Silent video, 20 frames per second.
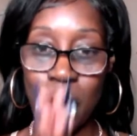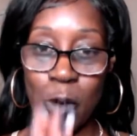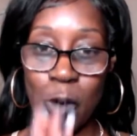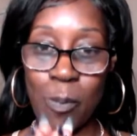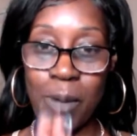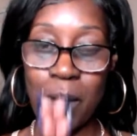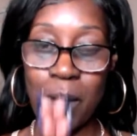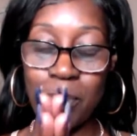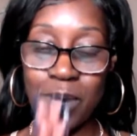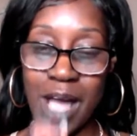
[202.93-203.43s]
I
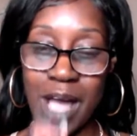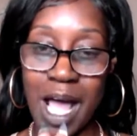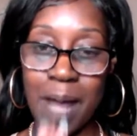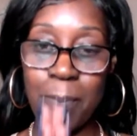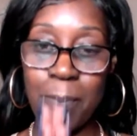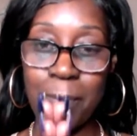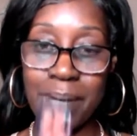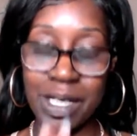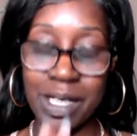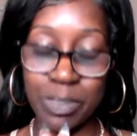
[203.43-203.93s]
hope I'm
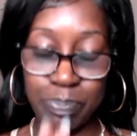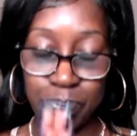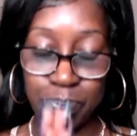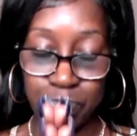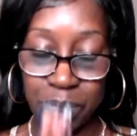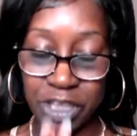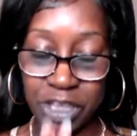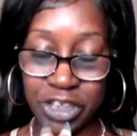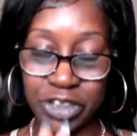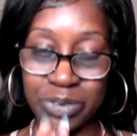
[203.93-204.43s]
not but
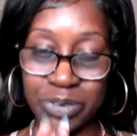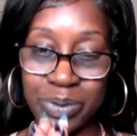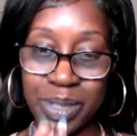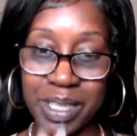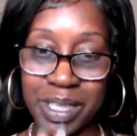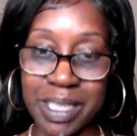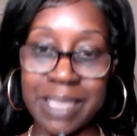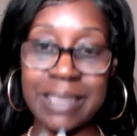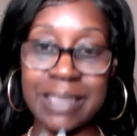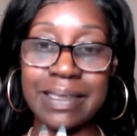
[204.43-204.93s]

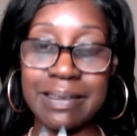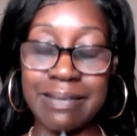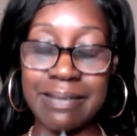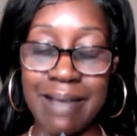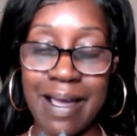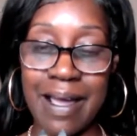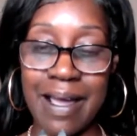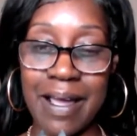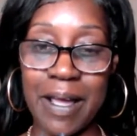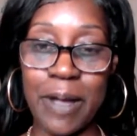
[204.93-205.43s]
butchering his
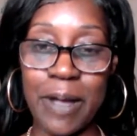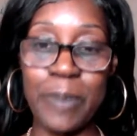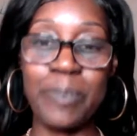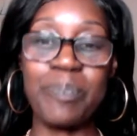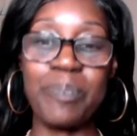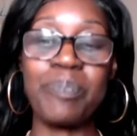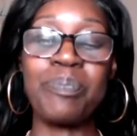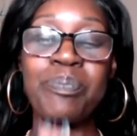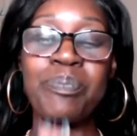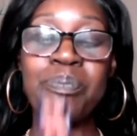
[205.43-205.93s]
name.